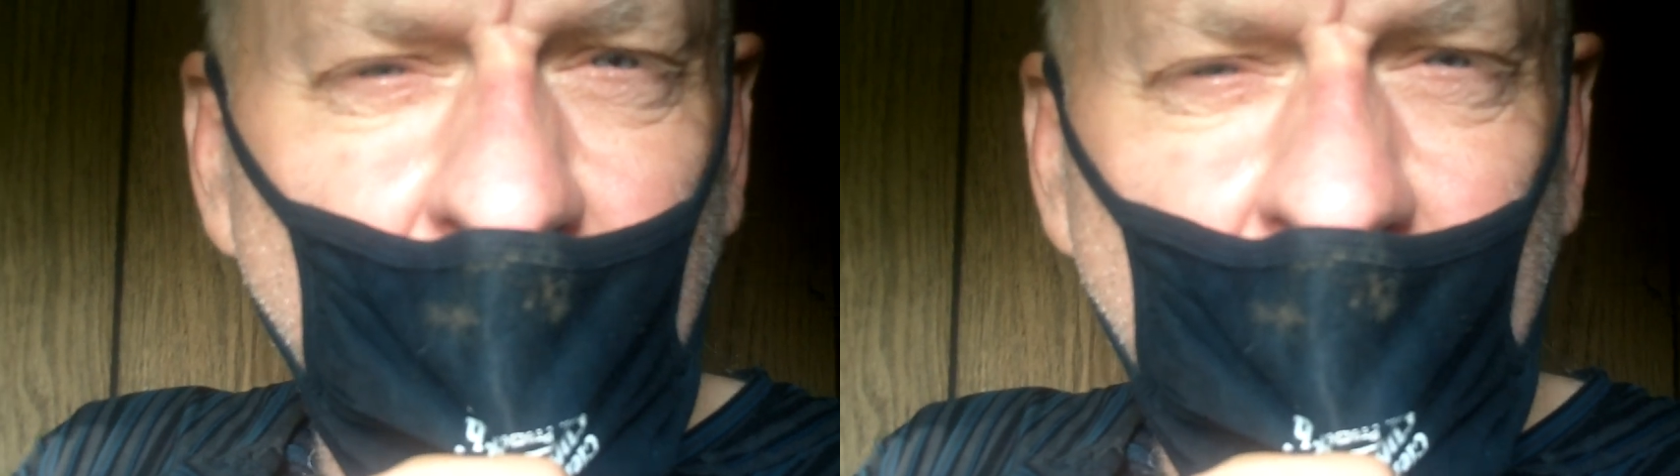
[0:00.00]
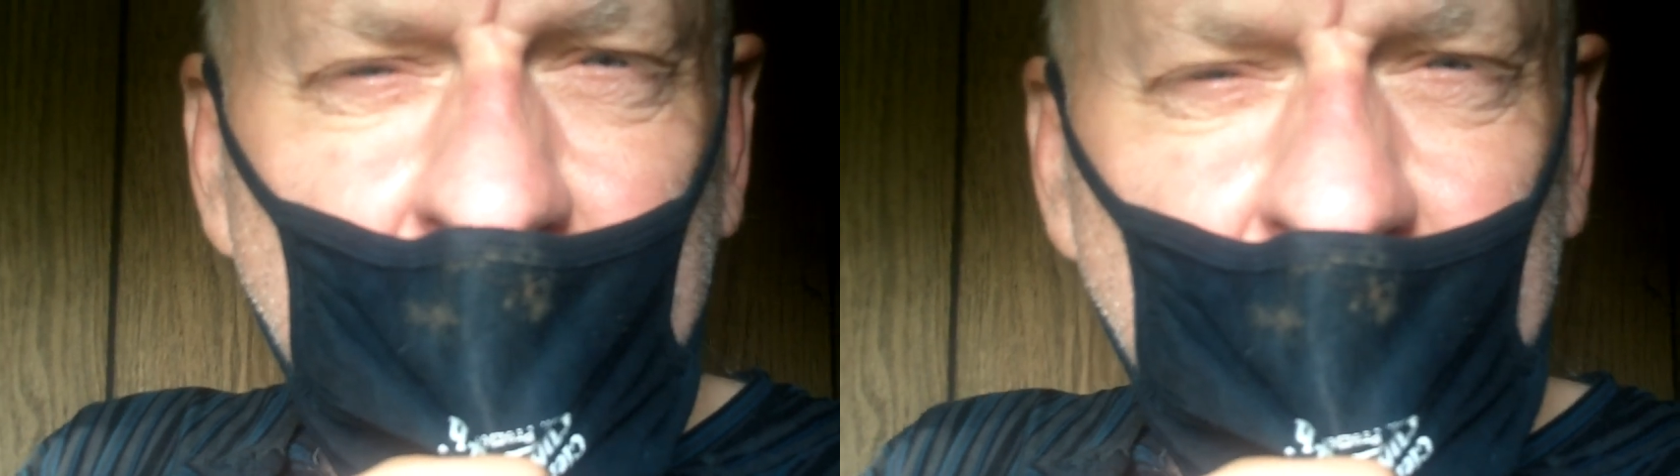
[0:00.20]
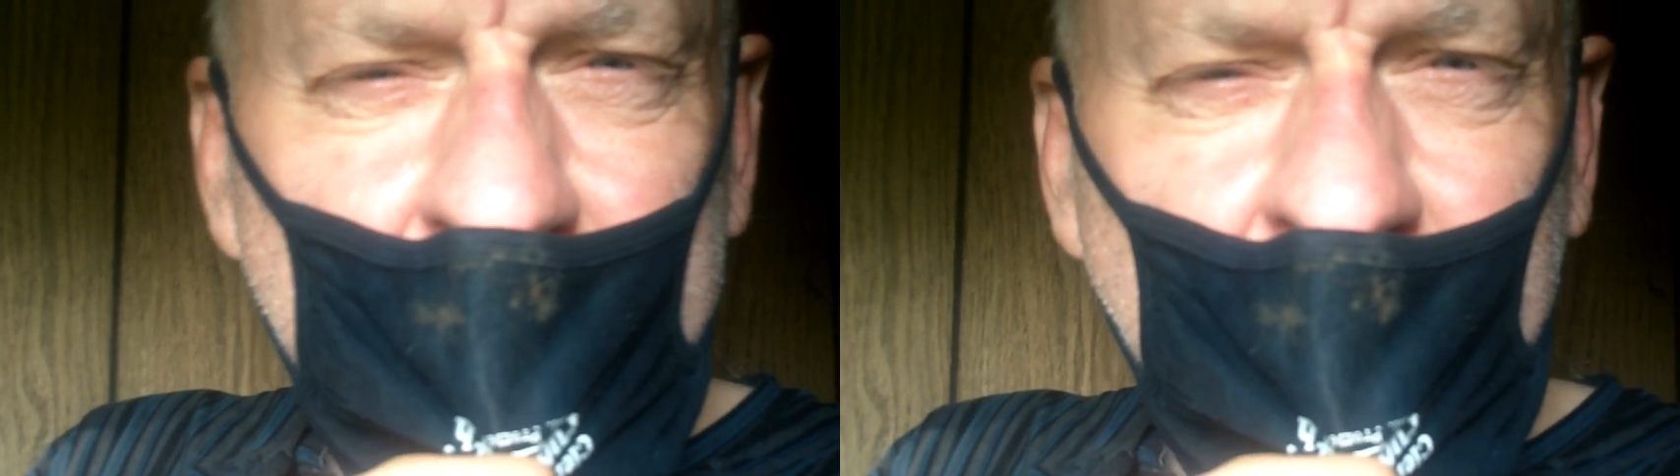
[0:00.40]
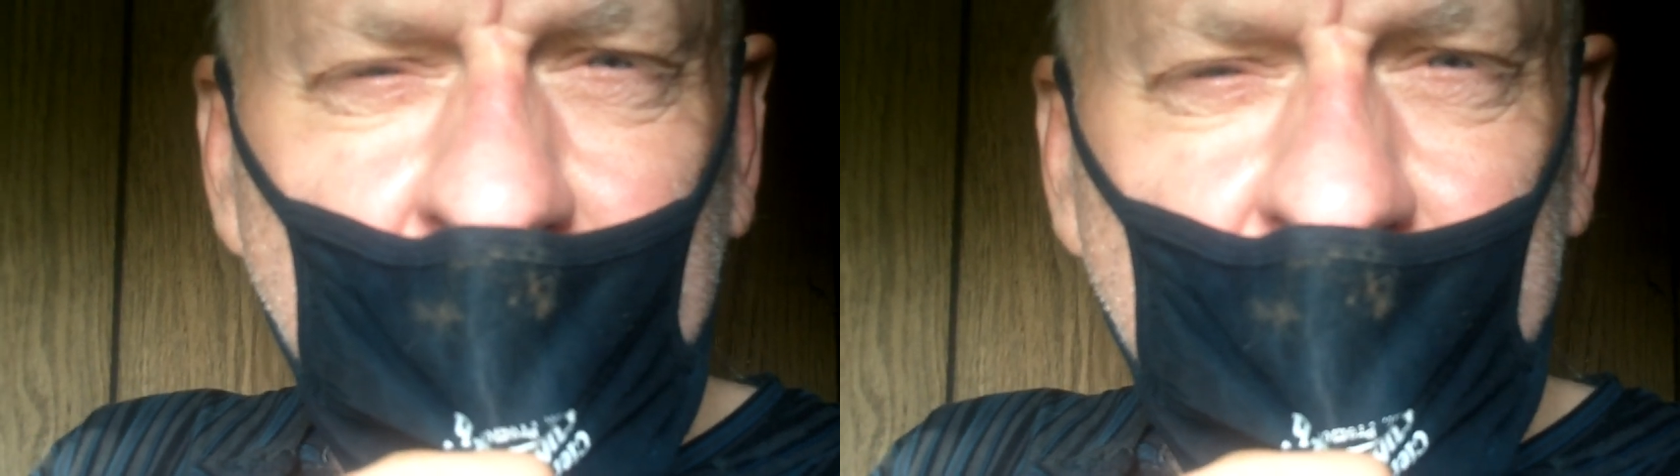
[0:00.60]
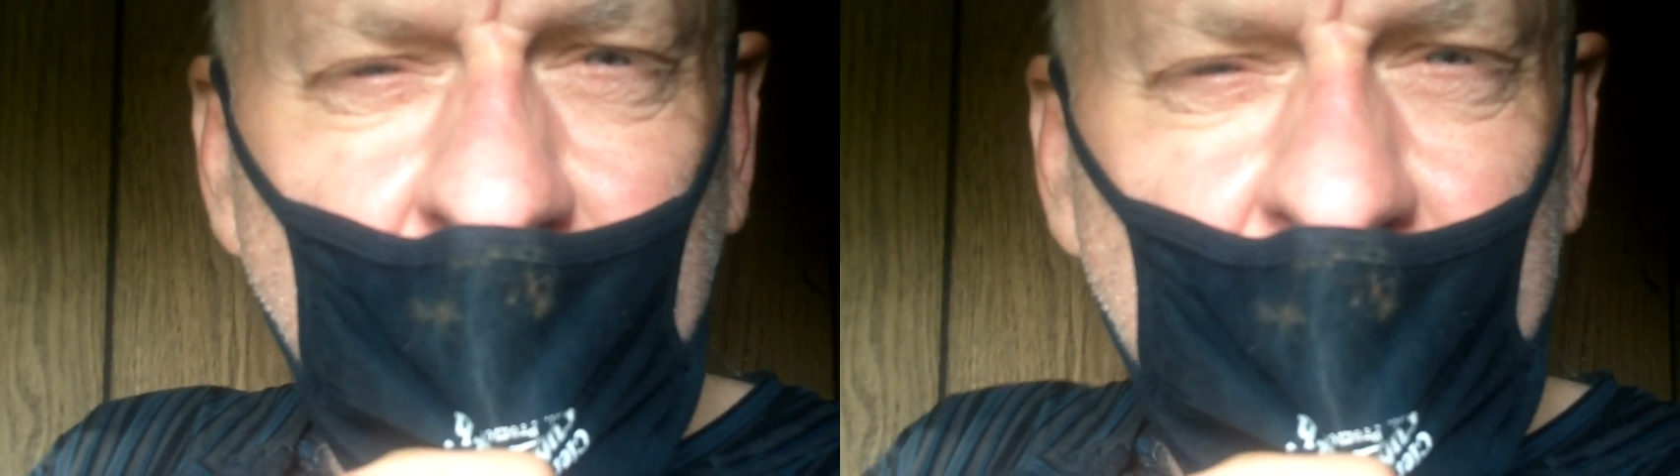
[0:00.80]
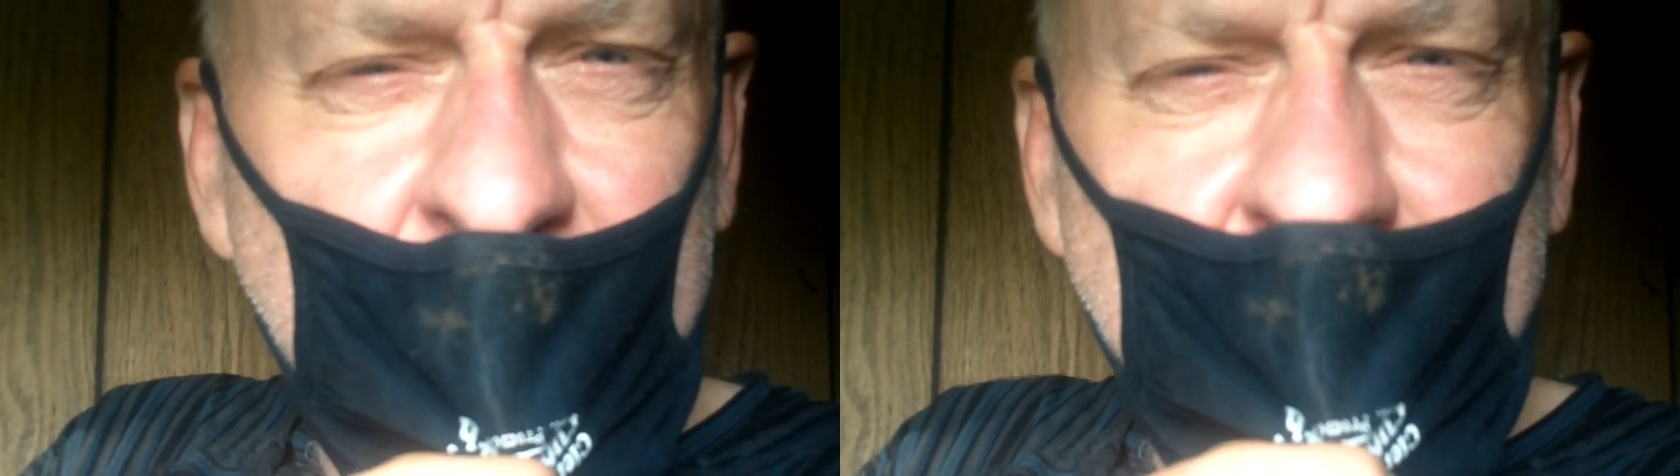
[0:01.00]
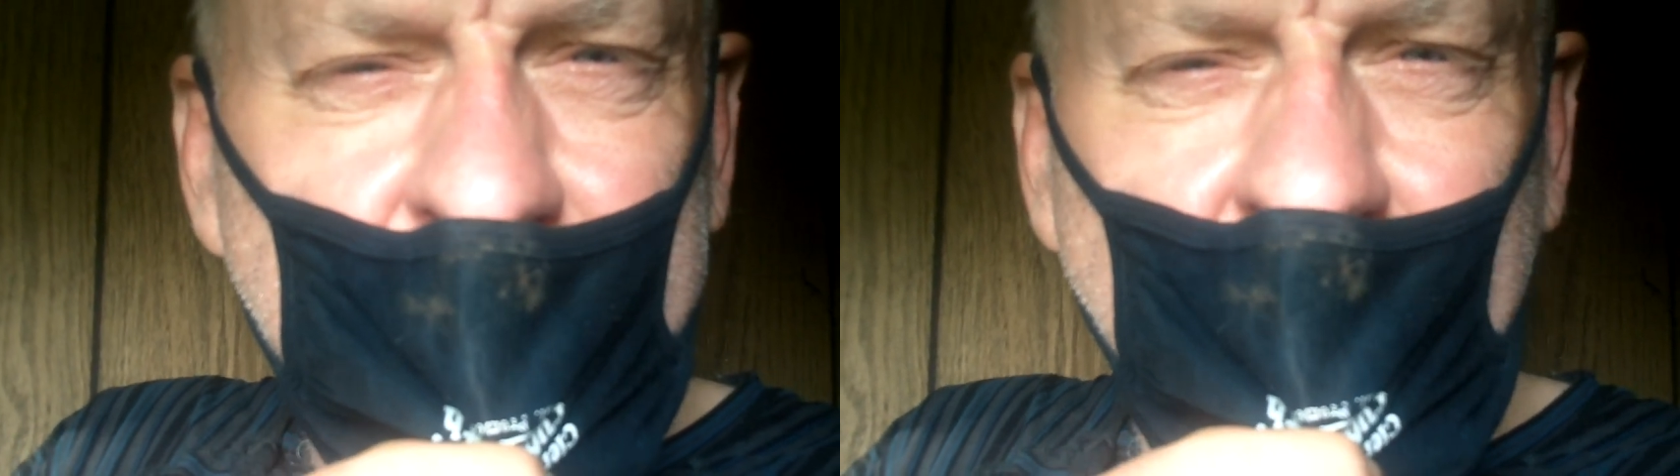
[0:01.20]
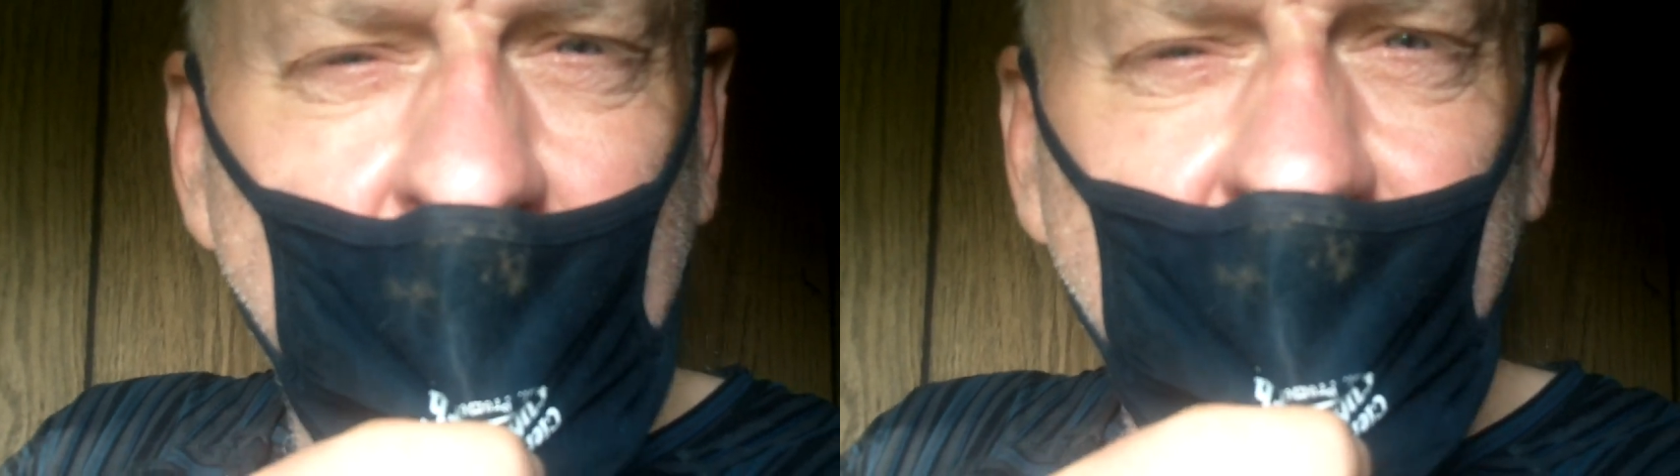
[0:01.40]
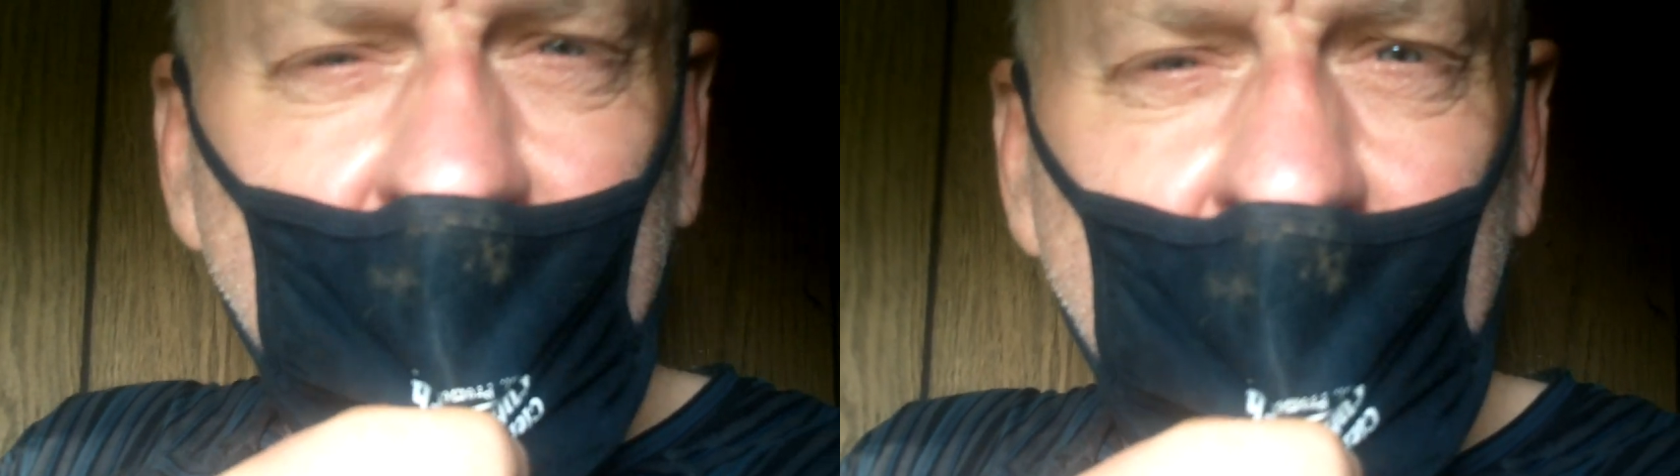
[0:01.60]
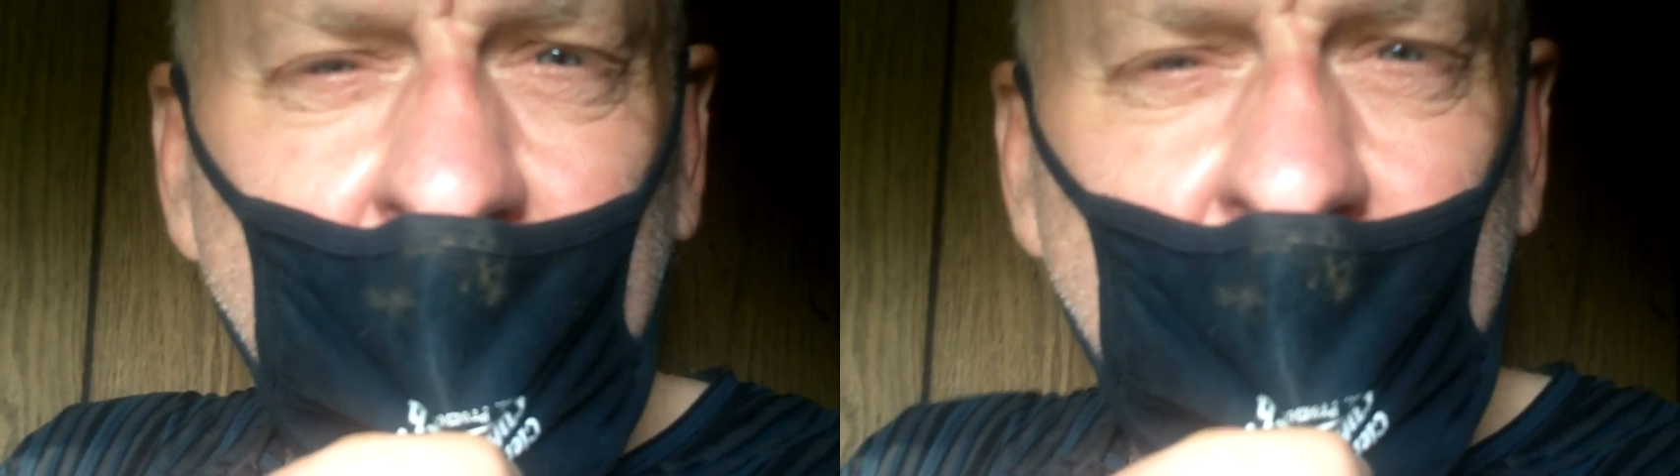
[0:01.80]
86,
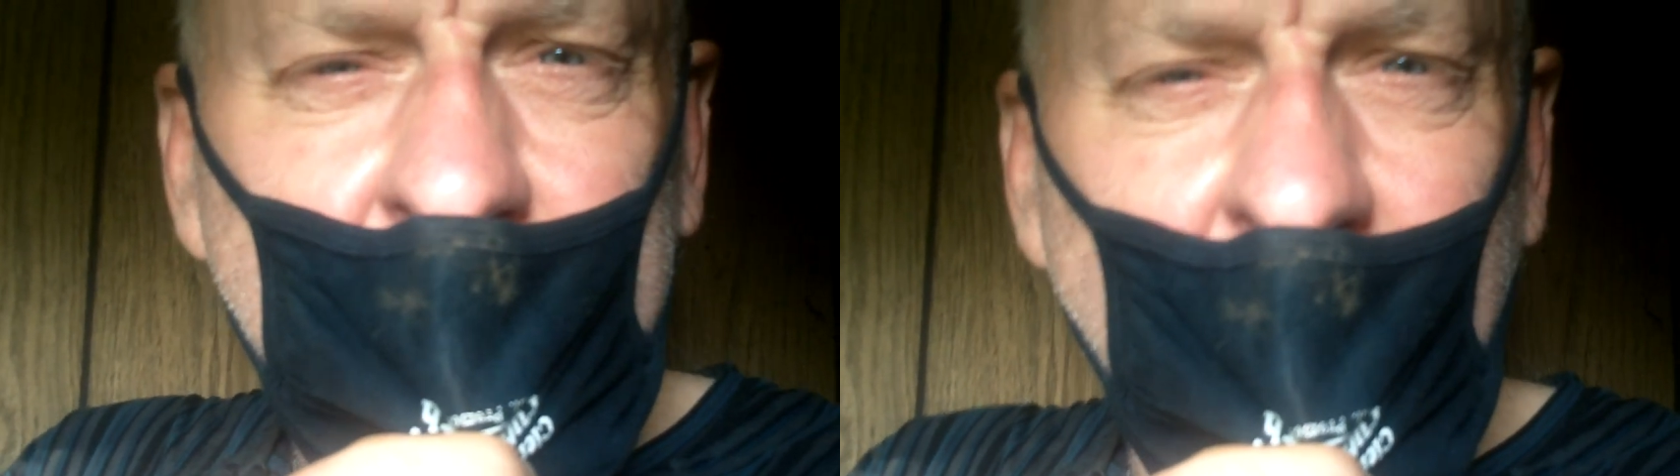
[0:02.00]
87,